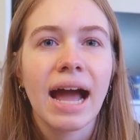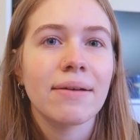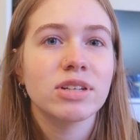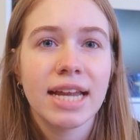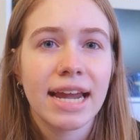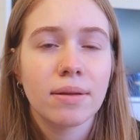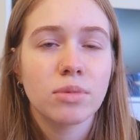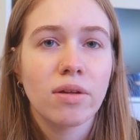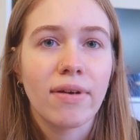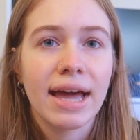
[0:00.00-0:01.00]
I haven't taken them
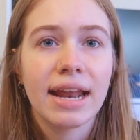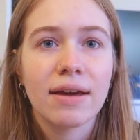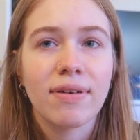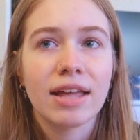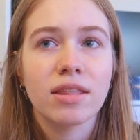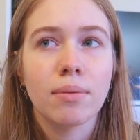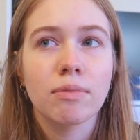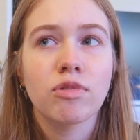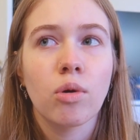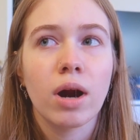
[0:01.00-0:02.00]
to the vet and I've had
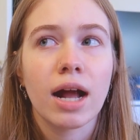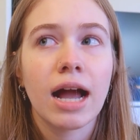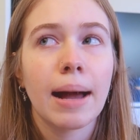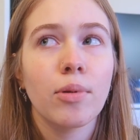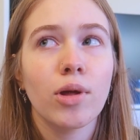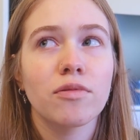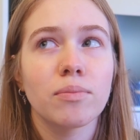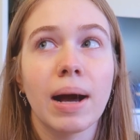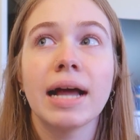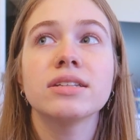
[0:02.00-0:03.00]
them for a couple of
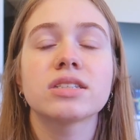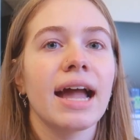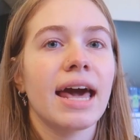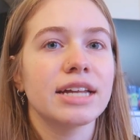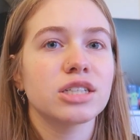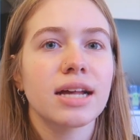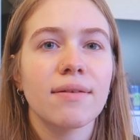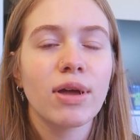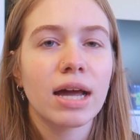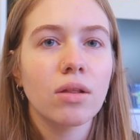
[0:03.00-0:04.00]
months, and I just
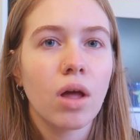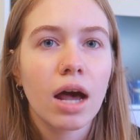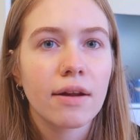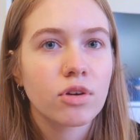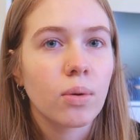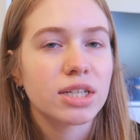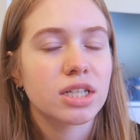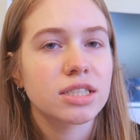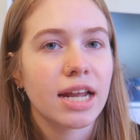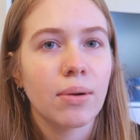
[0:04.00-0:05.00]
have like a lot of
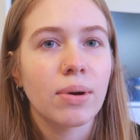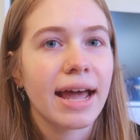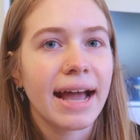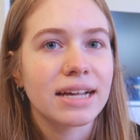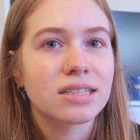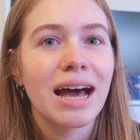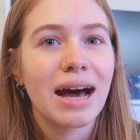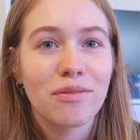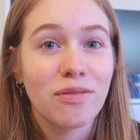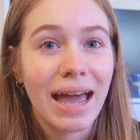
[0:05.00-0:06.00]
questions that I want to ask
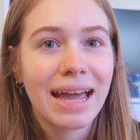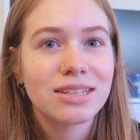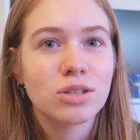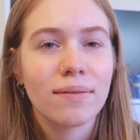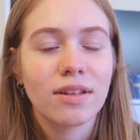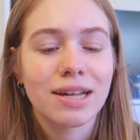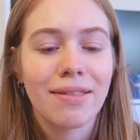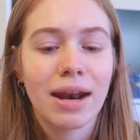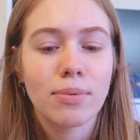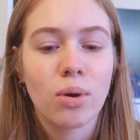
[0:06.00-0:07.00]
a vet. So I've
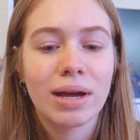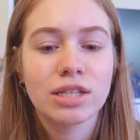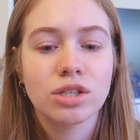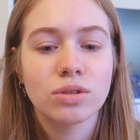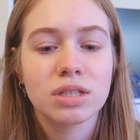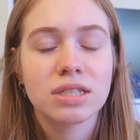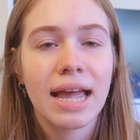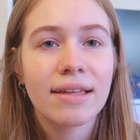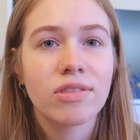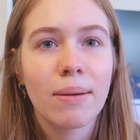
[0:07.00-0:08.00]
decided that I'm going to just
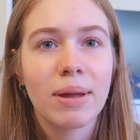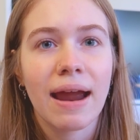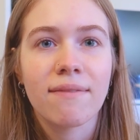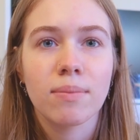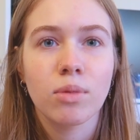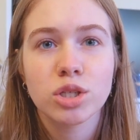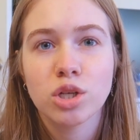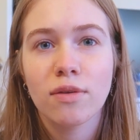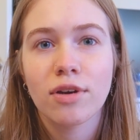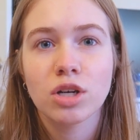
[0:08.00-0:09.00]
take them and have them looked
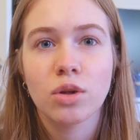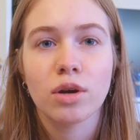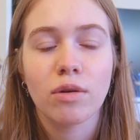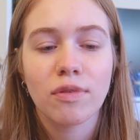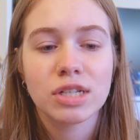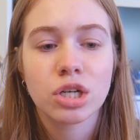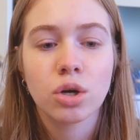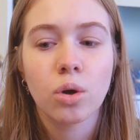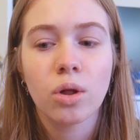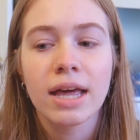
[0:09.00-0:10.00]
over, do a little
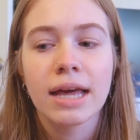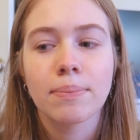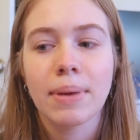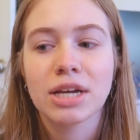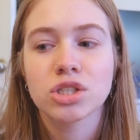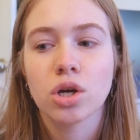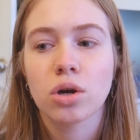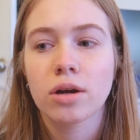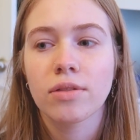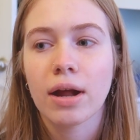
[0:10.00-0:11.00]
physical, make
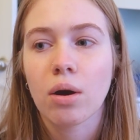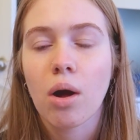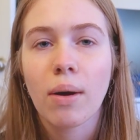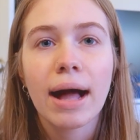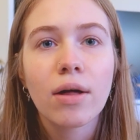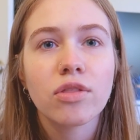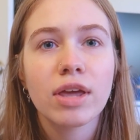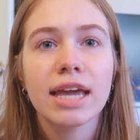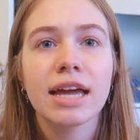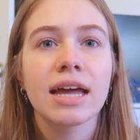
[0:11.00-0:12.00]
sure they're all
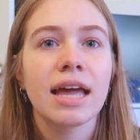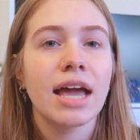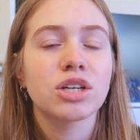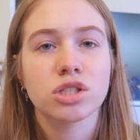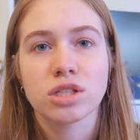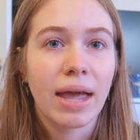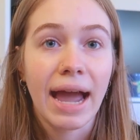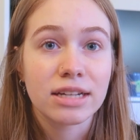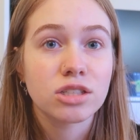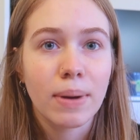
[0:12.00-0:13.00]
healthy, and just
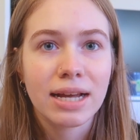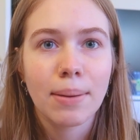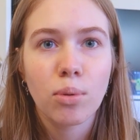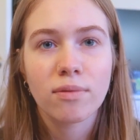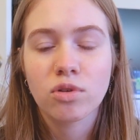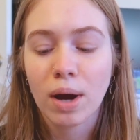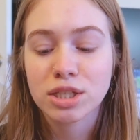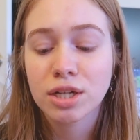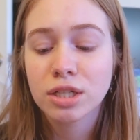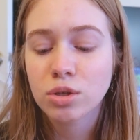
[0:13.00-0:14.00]
ask my couple of
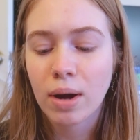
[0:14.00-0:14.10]
questions.